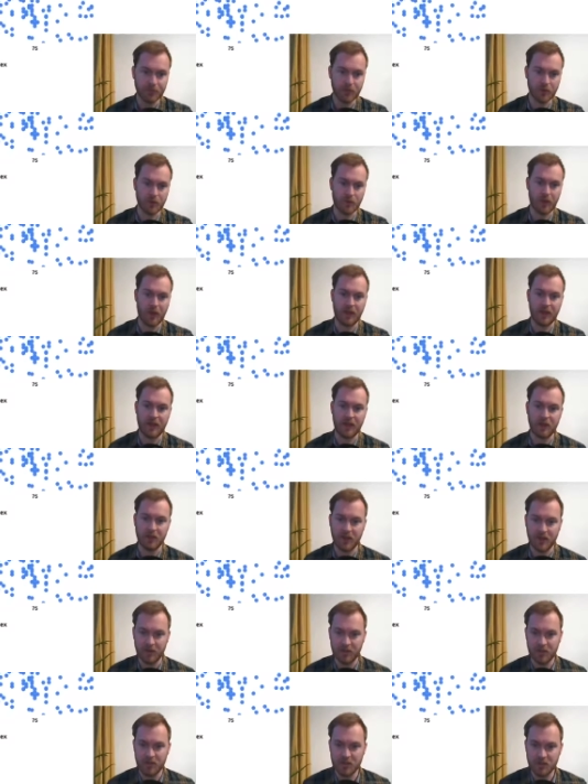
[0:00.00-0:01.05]
And then you
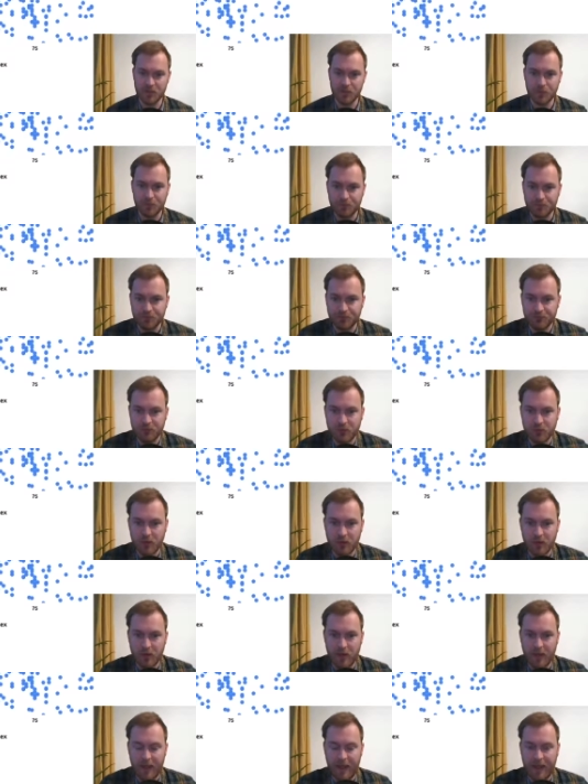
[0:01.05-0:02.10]
get this.
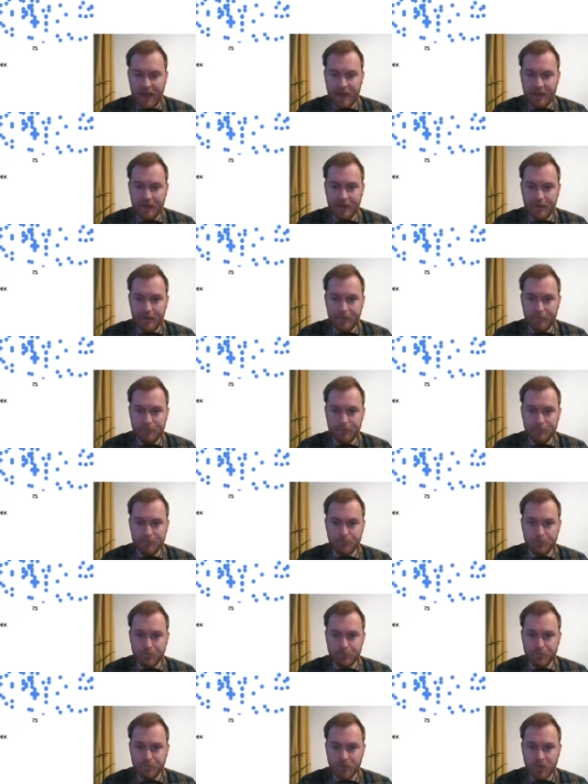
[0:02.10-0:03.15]
And
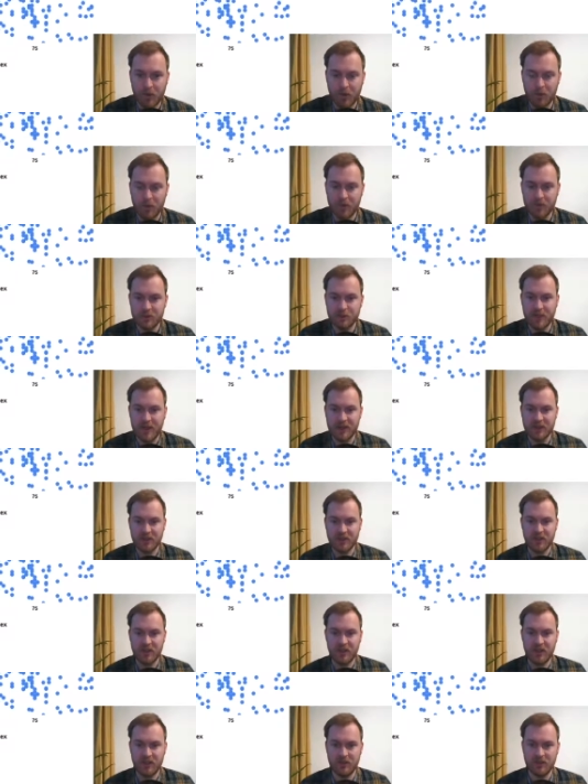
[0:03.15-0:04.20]
what's
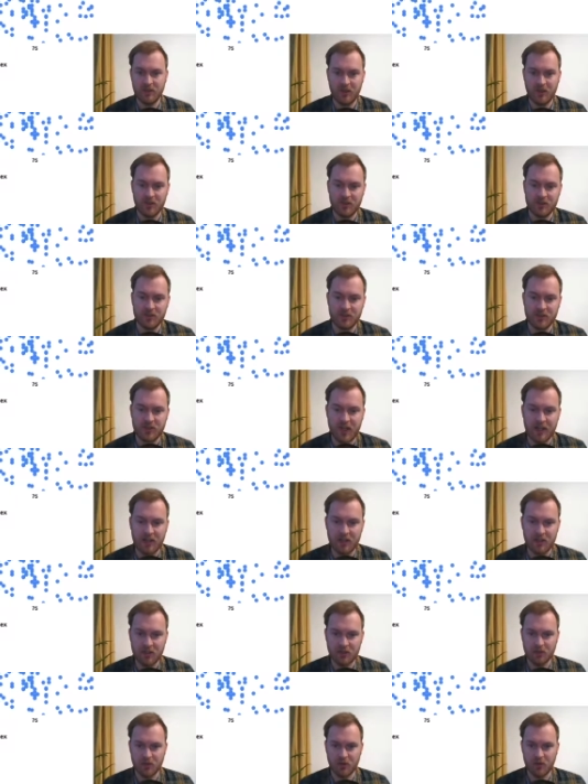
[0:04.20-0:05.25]
basically, it's a slightly
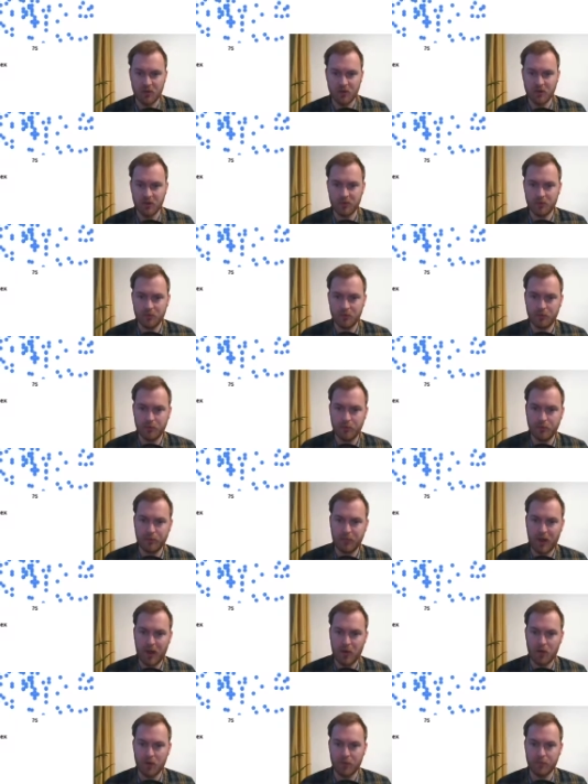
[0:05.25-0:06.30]
stronger to the
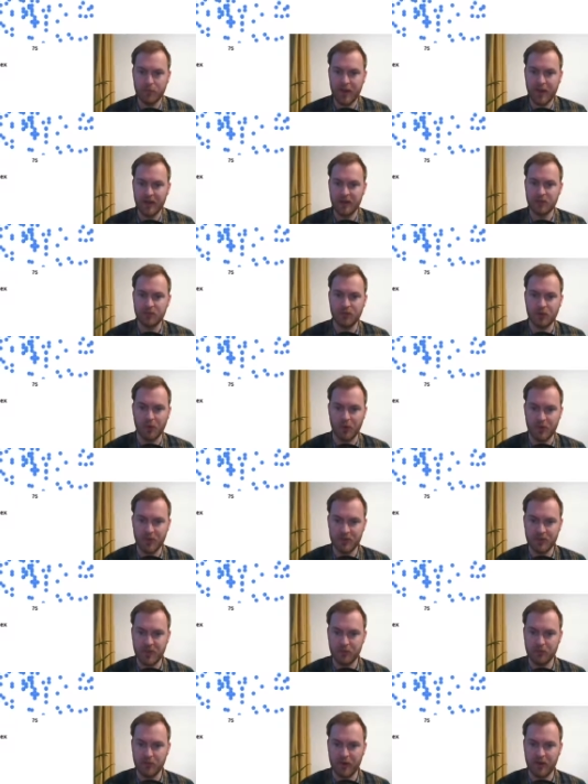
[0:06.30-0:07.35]
power of minus 4
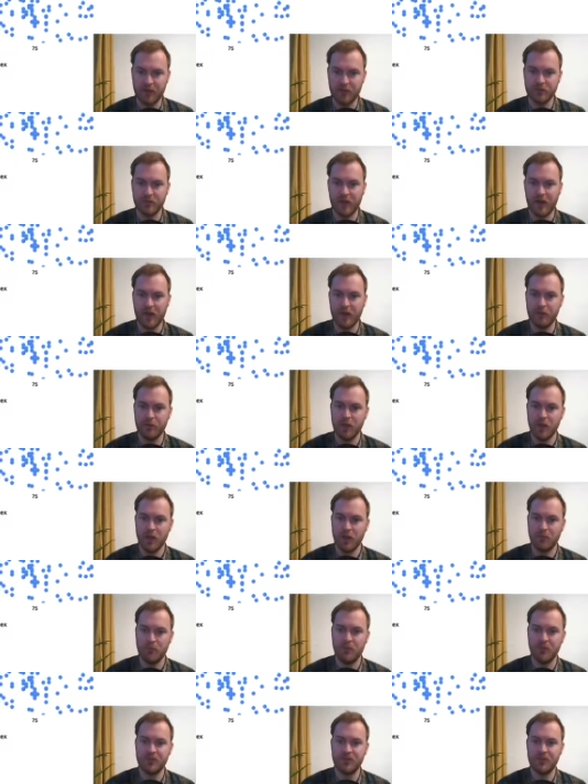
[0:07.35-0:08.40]
instead of minus 5.
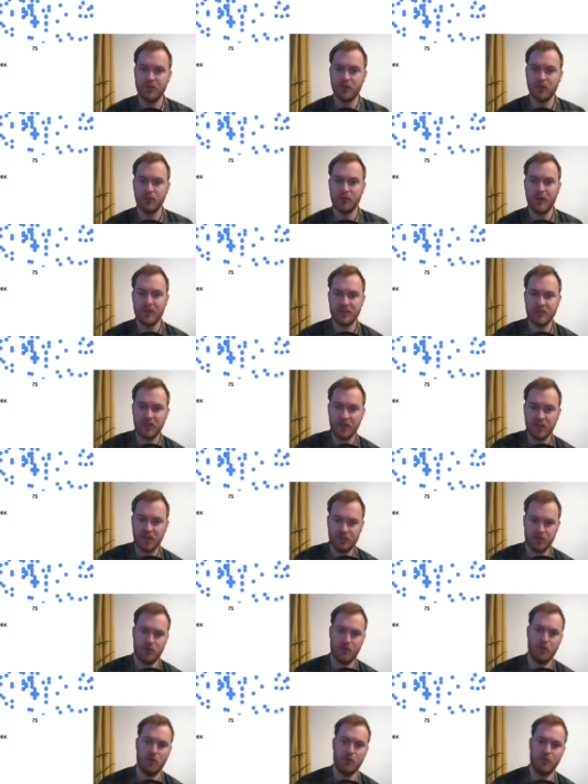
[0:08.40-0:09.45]
But still, basically, the
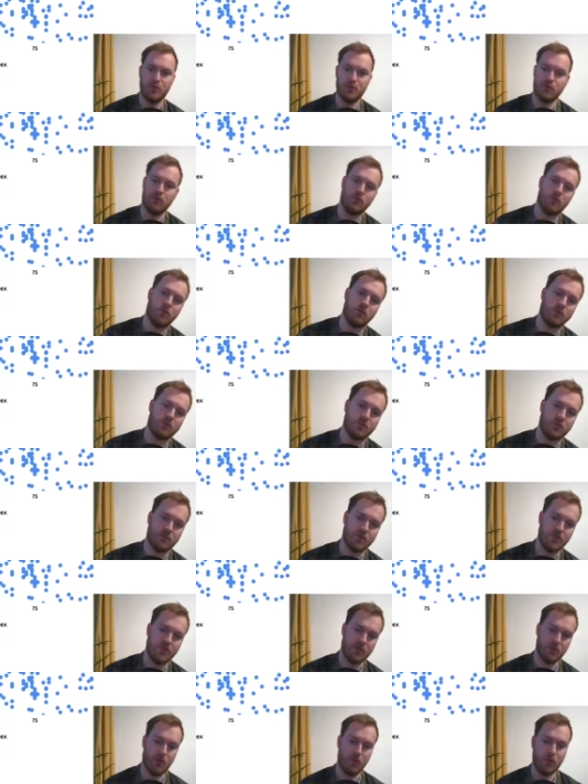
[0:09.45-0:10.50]
slope is almost
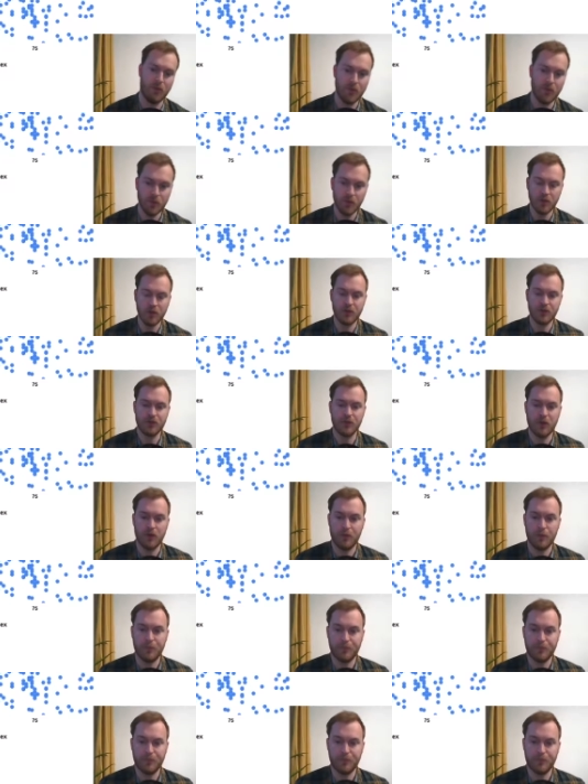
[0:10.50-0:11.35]
0. So